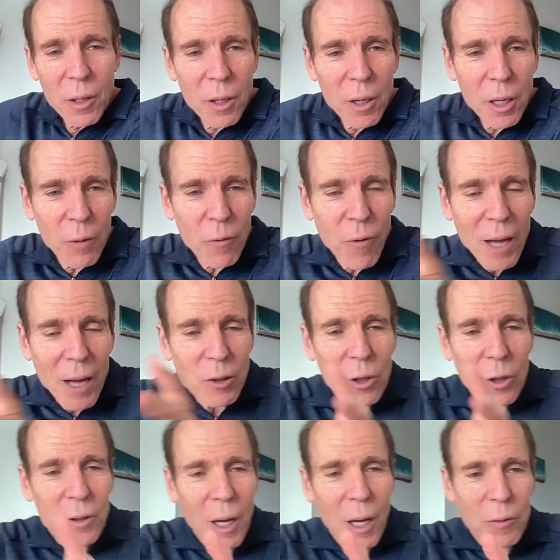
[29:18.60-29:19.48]
If I
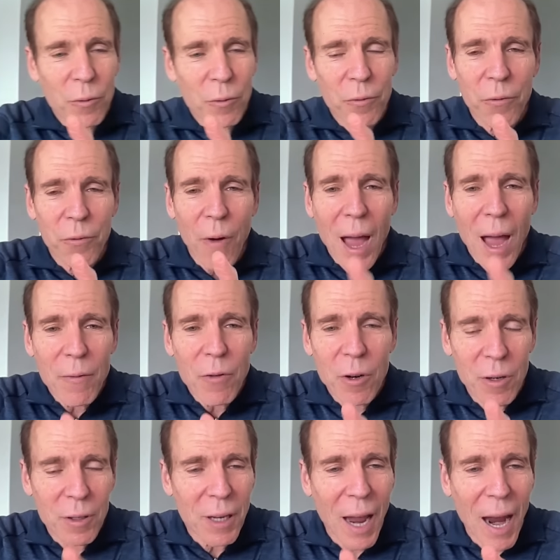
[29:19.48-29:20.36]
took that
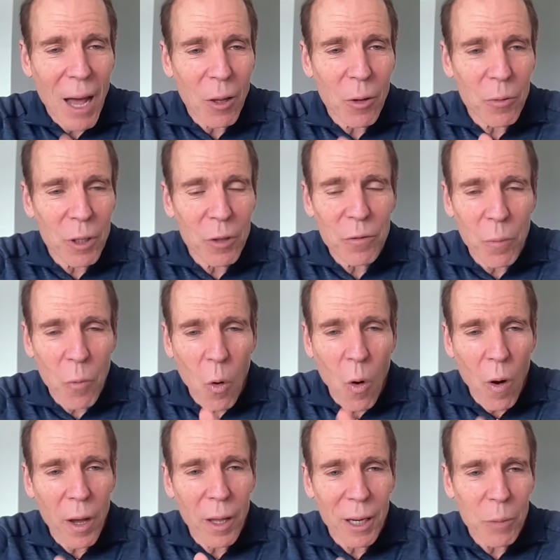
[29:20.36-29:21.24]
500 calories from
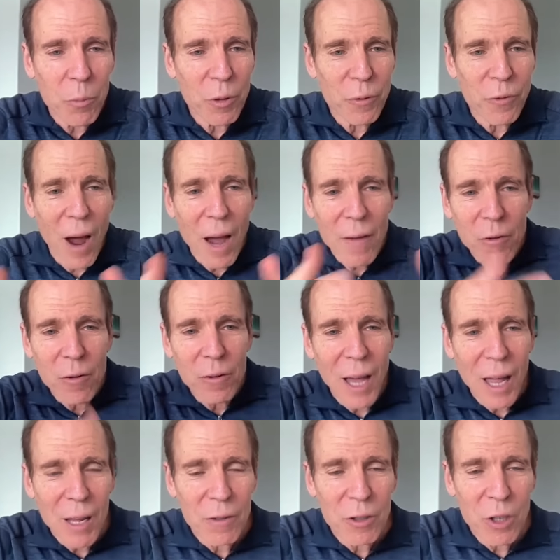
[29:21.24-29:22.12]
oil and I put 500
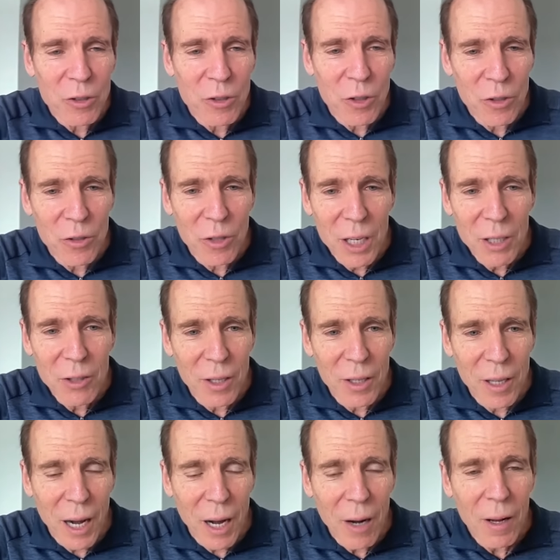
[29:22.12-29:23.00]
calorie nuts and seeds in
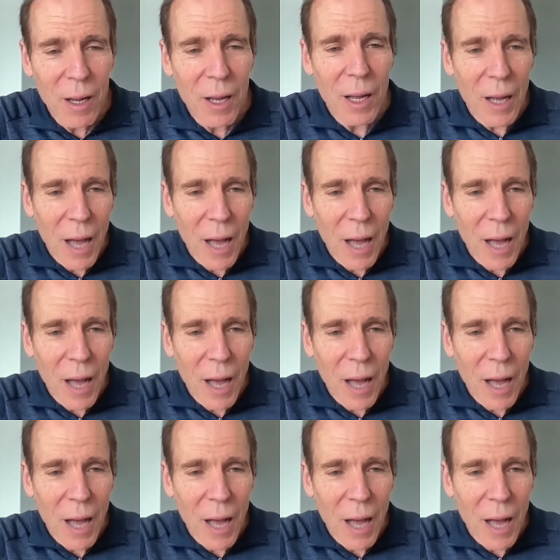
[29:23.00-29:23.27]
there,